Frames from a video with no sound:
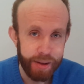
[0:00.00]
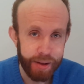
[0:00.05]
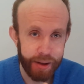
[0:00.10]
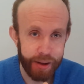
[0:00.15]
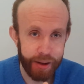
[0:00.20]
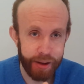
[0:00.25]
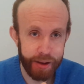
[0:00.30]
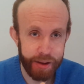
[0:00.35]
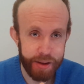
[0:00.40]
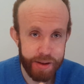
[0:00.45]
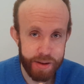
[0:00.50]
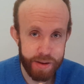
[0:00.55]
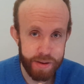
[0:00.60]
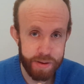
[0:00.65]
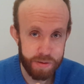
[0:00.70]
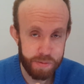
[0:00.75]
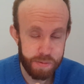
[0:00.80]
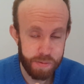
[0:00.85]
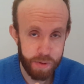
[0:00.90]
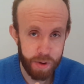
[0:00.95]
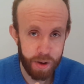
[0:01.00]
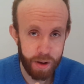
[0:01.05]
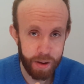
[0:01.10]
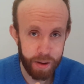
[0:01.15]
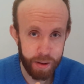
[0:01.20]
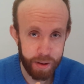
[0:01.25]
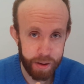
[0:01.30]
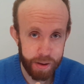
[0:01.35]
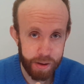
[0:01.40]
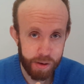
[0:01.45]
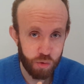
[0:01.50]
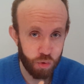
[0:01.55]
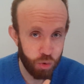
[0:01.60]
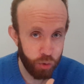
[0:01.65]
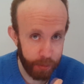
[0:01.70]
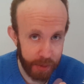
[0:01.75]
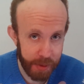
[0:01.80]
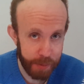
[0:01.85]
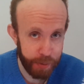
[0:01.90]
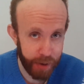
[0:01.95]
is
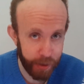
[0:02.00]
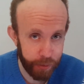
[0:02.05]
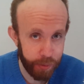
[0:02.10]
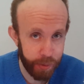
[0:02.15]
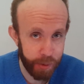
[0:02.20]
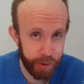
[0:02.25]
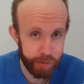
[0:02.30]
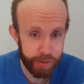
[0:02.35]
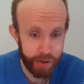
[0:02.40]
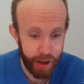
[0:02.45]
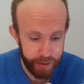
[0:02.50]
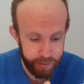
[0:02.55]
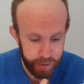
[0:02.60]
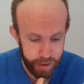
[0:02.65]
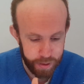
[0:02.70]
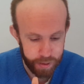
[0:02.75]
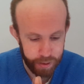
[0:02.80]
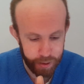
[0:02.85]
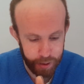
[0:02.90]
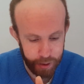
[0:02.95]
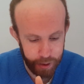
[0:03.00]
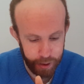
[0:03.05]
extremely performance heavy.